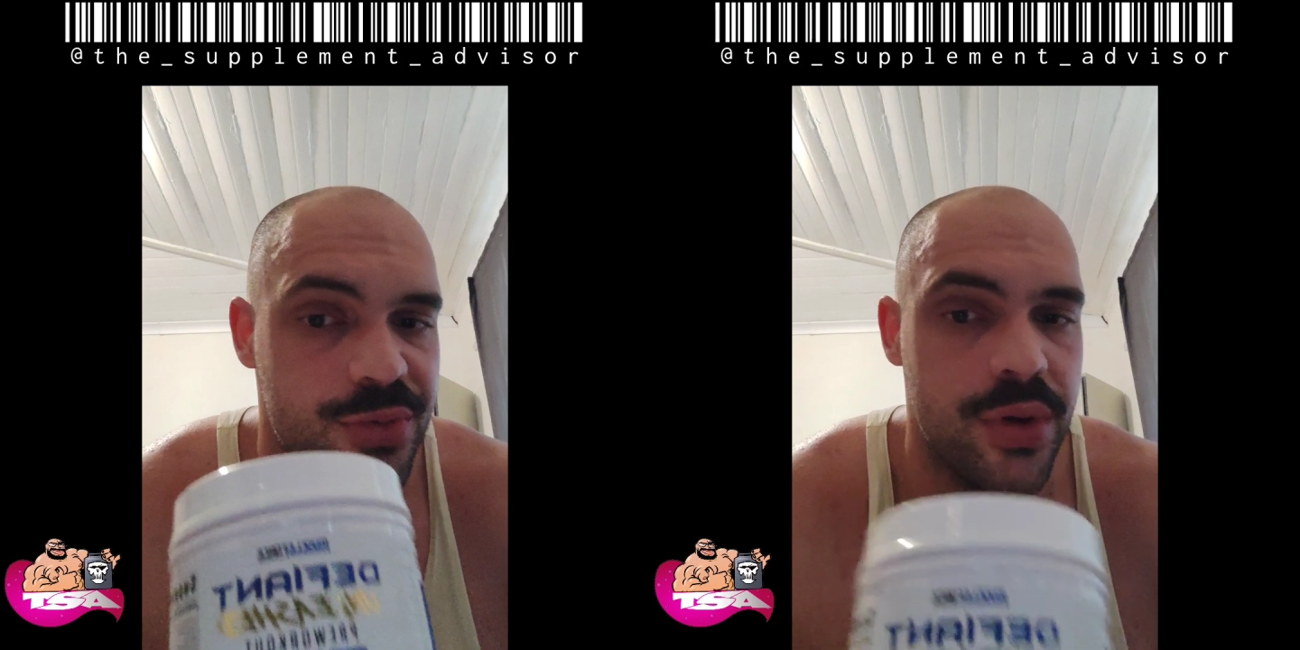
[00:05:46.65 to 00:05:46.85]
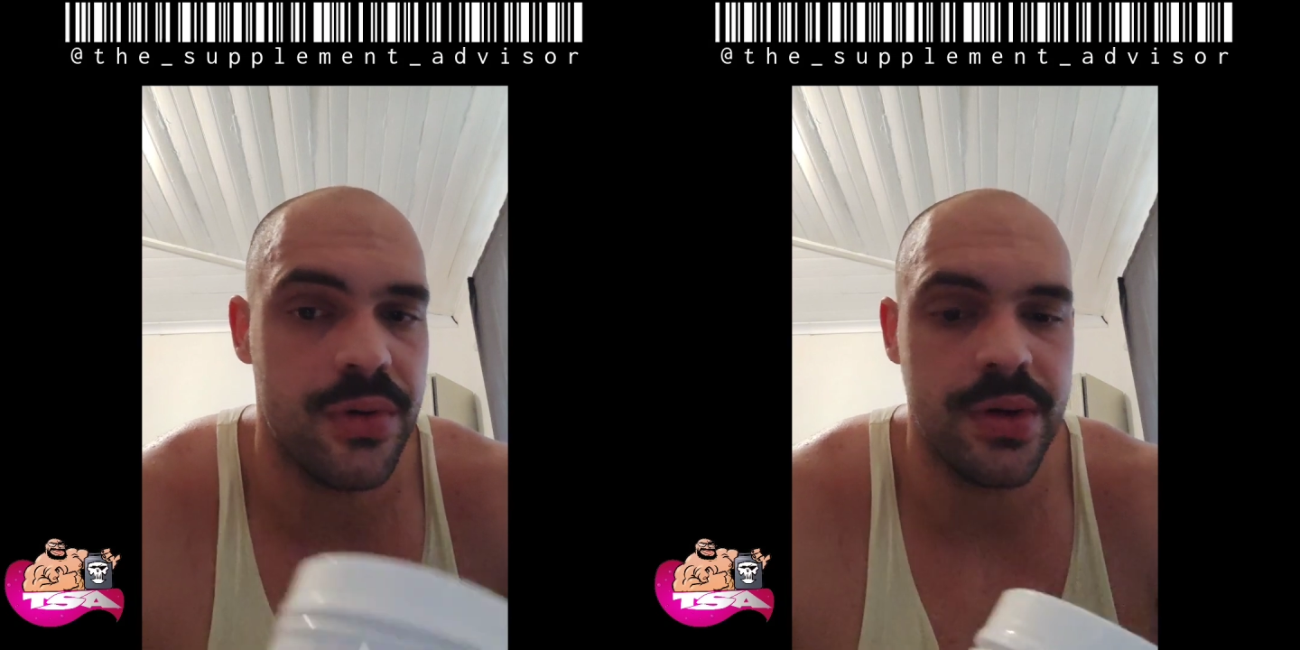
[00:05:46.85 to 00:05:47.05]

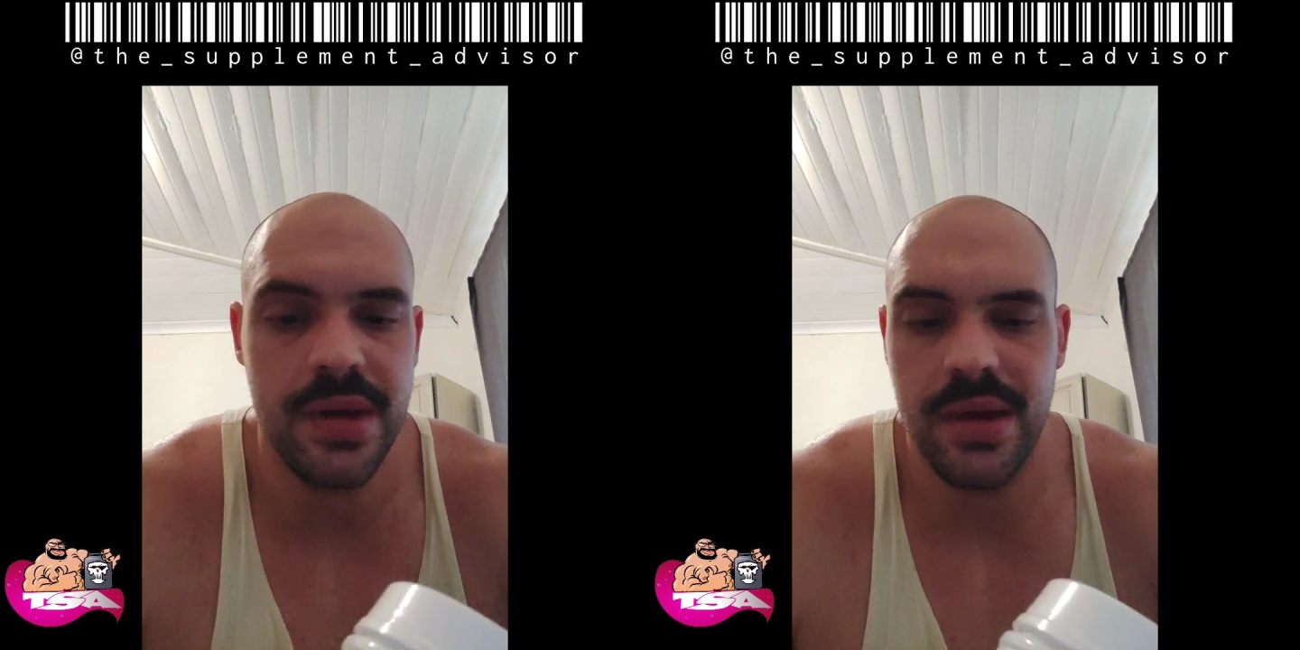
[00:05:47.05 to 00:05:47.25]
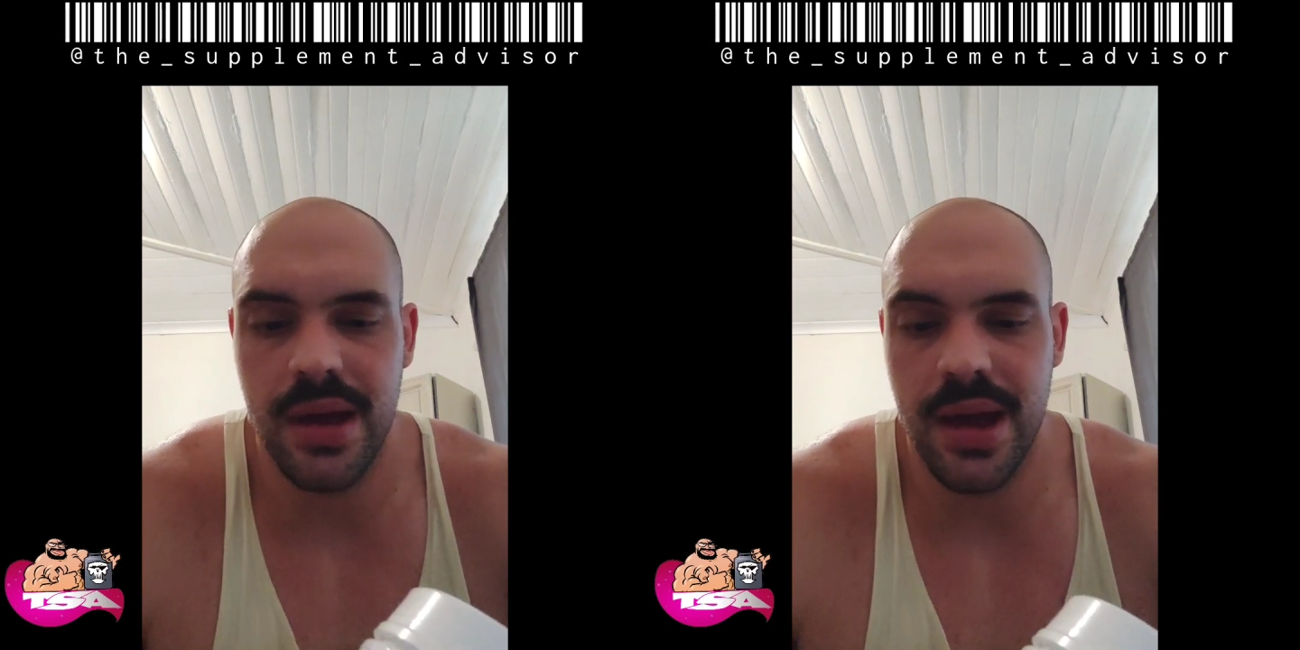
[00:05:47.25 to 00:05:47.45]
well,
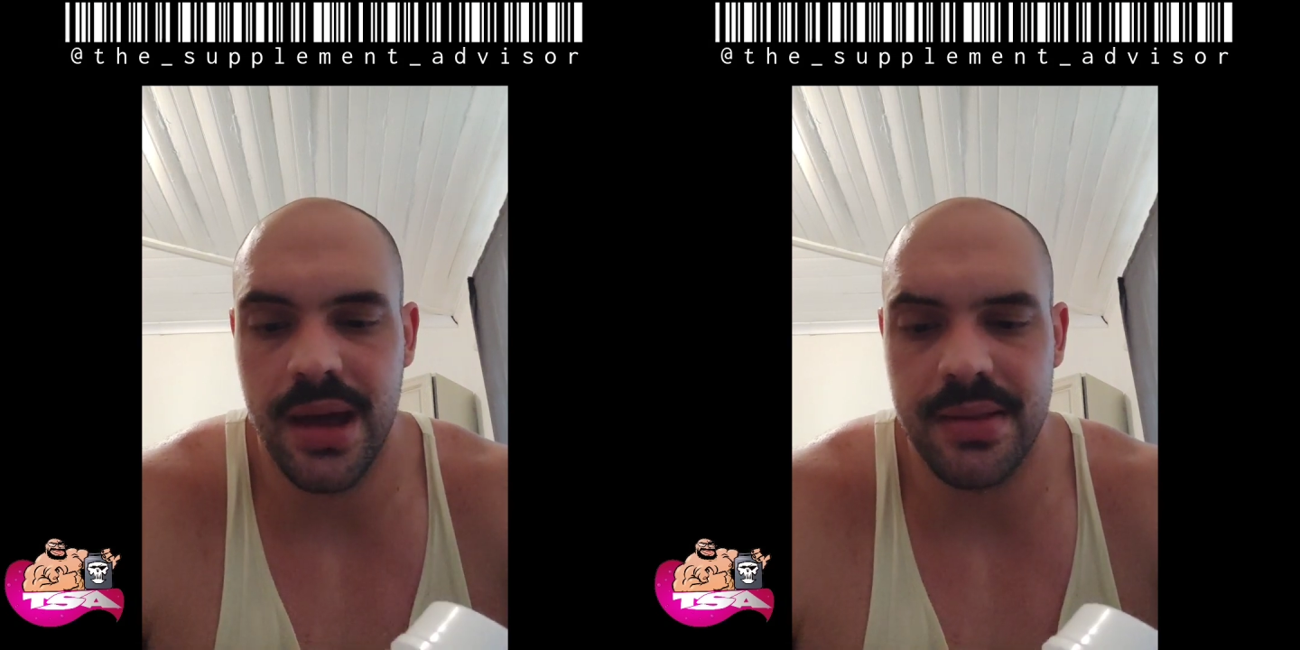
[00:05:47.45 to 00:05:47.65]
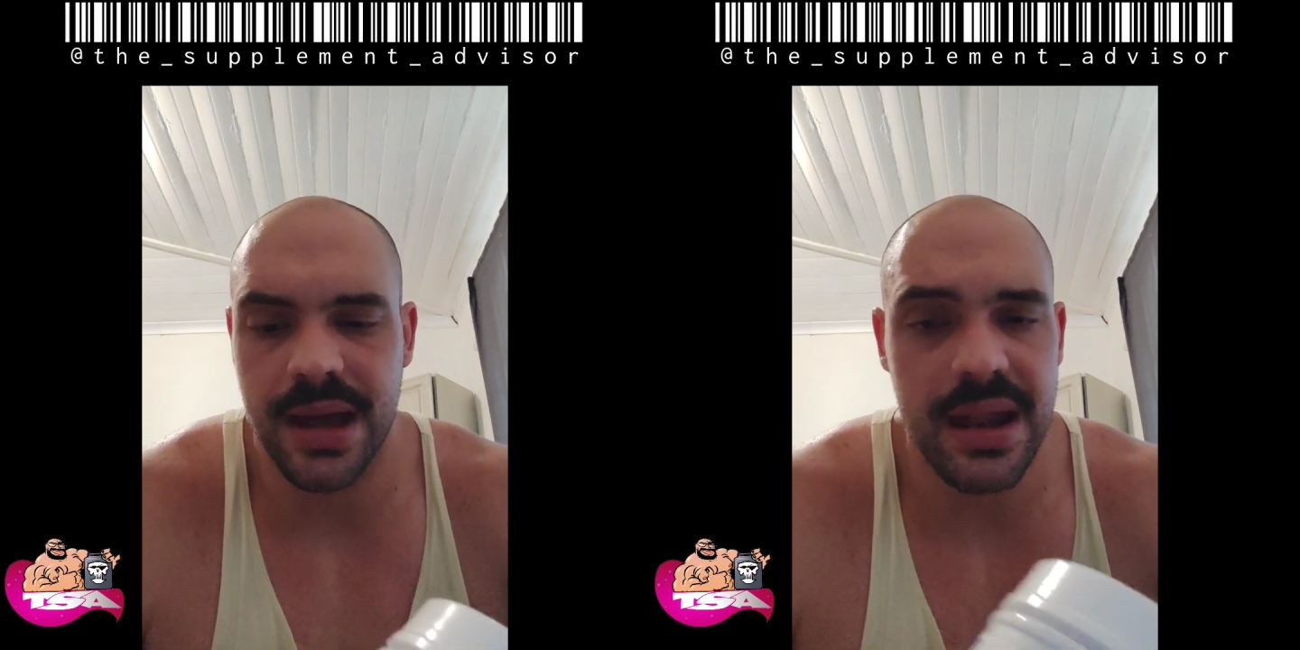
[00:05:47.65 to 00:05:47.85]

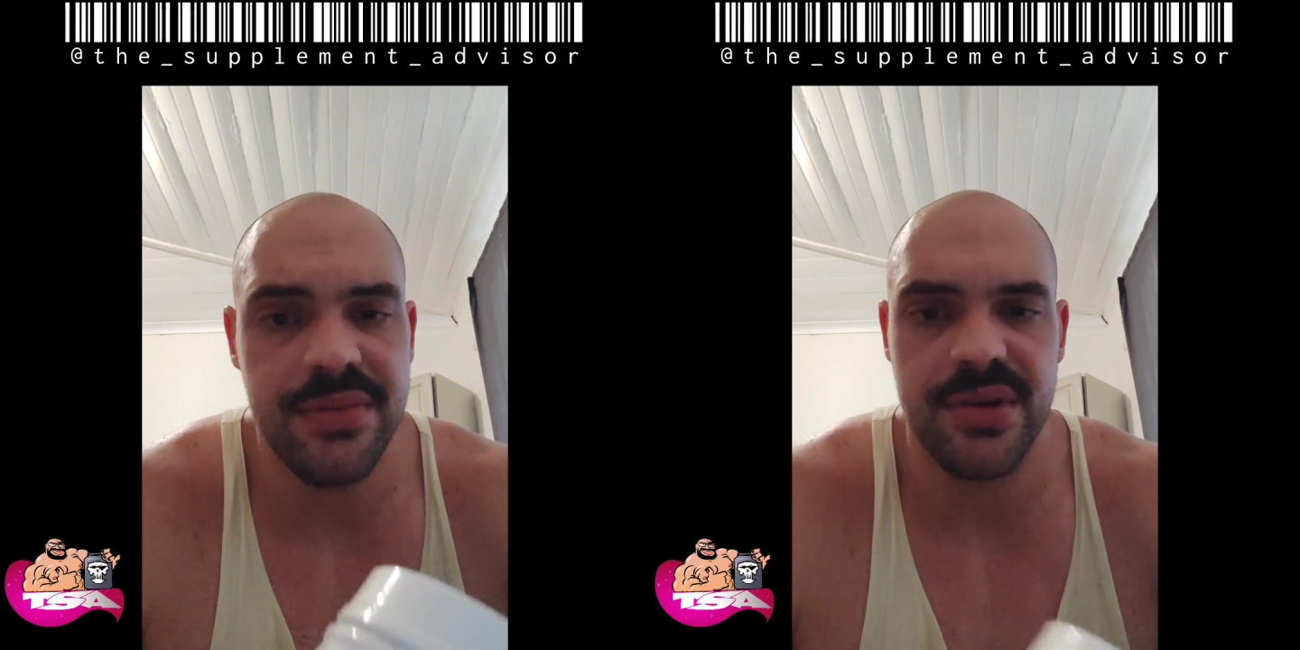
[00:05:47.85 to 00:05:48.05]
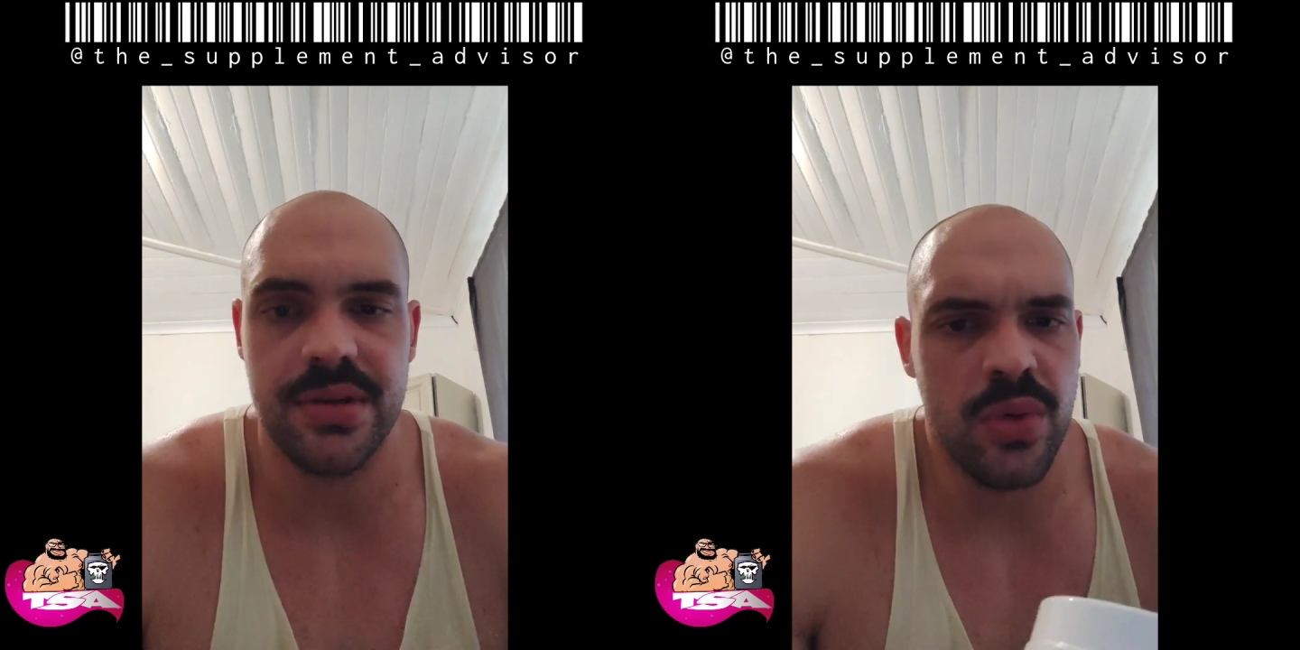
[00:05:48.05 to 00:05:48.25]
and I love it.